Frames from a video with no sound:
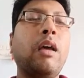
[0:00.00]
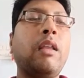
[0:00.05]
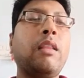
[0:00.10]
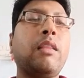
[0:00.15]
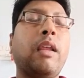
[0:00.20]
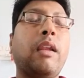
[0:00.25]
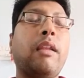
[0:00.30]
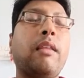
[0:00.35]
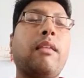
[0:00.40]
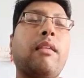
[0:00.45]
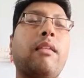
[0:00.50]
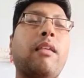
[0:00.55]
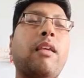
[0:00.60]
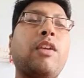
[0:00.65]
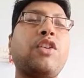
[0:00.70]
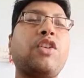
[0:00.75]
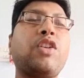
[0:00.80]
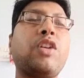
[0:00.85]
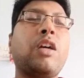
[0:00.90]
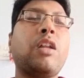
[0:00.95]
that is
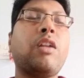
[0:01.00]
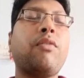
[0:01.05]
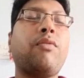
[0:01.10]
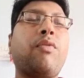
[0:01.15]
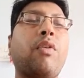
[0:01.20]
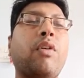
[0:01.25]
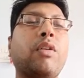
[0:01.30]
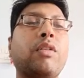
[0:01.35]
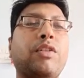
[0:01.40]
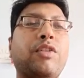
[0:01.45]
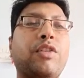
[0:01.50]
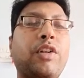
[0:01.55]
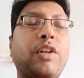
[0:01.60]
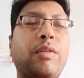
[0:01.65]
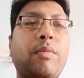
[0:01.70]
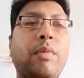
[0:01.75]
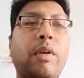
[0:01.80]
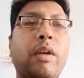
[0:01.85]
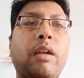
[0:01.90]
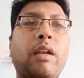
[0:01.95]
essential for the
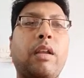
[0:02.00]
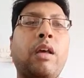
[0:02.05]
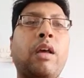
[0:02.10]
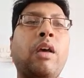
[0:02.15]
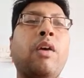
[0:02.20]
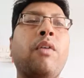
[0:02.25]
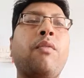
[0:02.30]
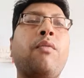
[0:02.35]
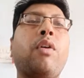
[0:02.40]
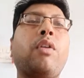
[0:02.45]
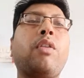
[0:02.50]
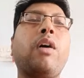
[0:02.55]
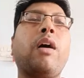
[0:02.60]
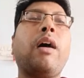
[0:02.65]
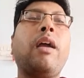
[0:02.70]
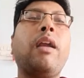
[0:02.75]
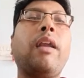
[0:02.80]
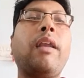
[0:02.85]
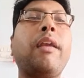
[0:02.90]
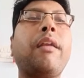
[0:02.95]
treatment, for the
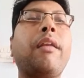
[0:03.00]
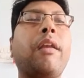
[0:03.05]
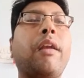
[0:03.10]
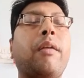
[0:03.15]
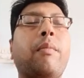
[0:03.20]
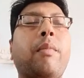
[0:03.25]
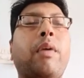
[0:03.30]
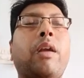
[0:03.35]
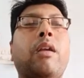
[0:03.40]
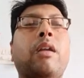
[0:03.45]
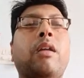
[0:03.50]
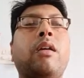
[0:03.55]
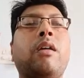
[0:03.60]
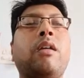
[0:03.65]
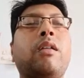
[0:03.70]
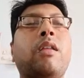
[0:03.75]
early treatment.